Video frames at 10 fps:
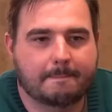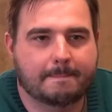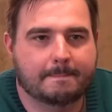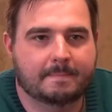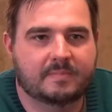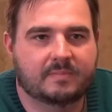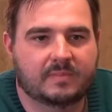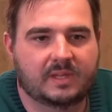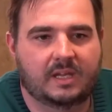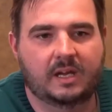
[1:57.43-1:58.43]
What's
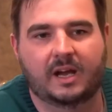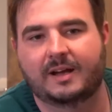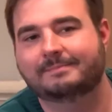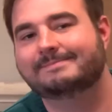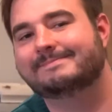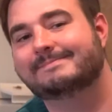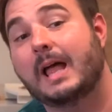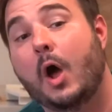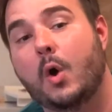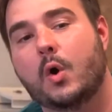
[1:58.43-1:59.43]
that?
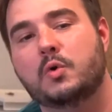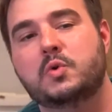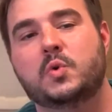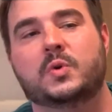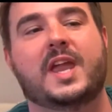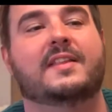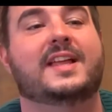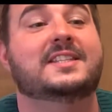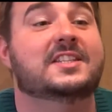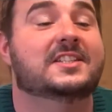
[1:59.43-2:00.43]
Ooh, yeah,
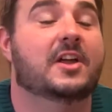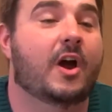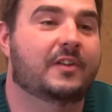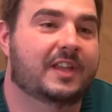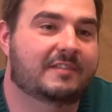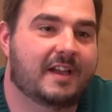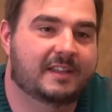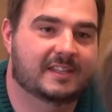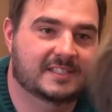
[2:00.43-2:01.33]
that's a cigar that I found in the